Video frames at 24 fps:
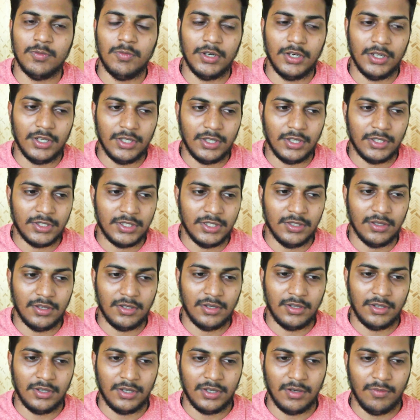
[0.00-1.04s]
But the
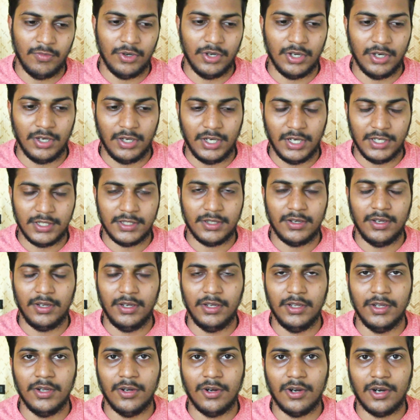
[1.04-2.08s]
uh, computer gets
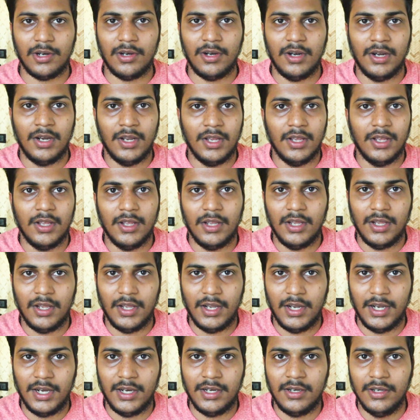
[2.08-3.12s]
really hot
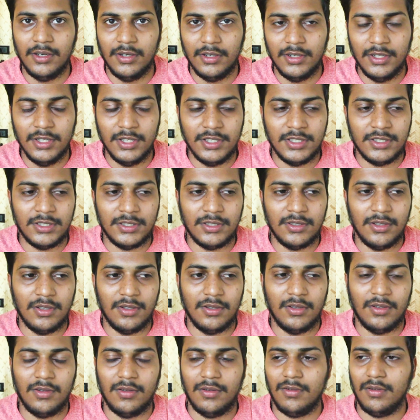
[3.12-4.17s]
at these
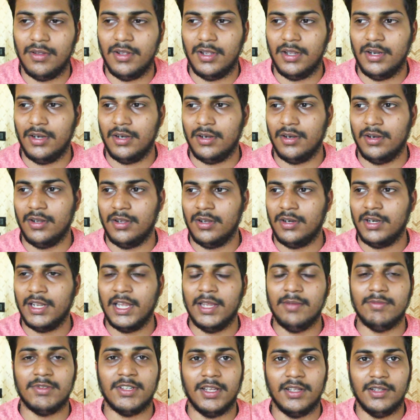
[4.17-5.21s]
uh,
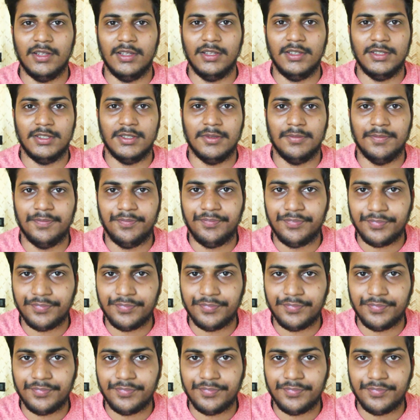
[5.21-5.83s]
times like these.